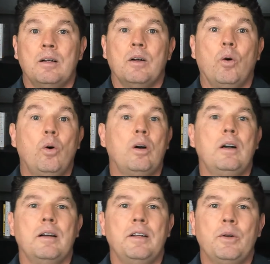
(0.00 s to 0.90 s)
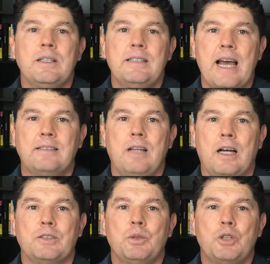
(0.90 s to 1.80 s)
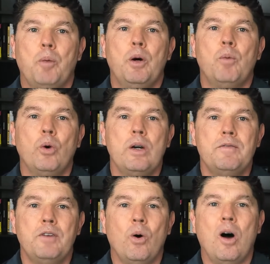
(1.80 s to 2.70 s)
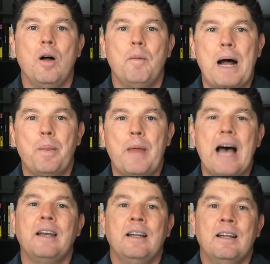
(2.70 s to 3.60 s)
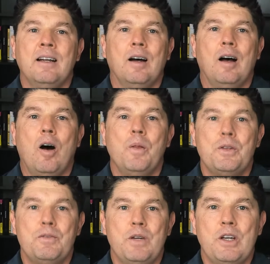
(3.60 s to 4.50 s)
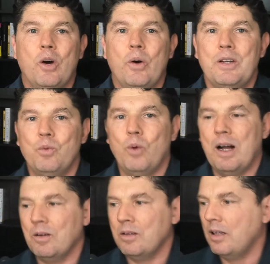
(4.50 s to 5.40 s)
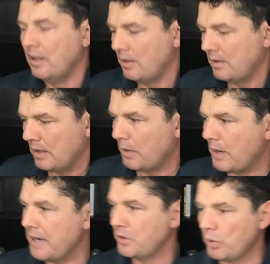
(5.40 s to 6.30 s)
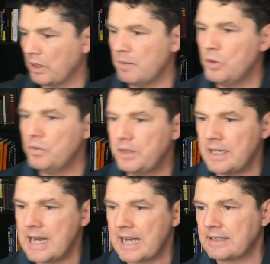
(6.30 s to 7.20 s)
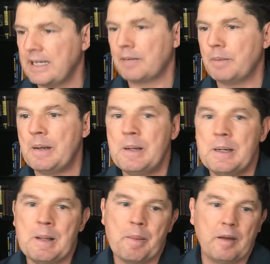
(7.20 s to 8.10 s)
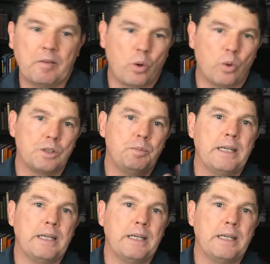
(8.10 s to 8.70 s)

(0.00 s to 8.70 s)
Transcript: Or you can text us, which I'll put more info about that uh, on this video as well. All right, so we're going to move to the next segment. And of course, my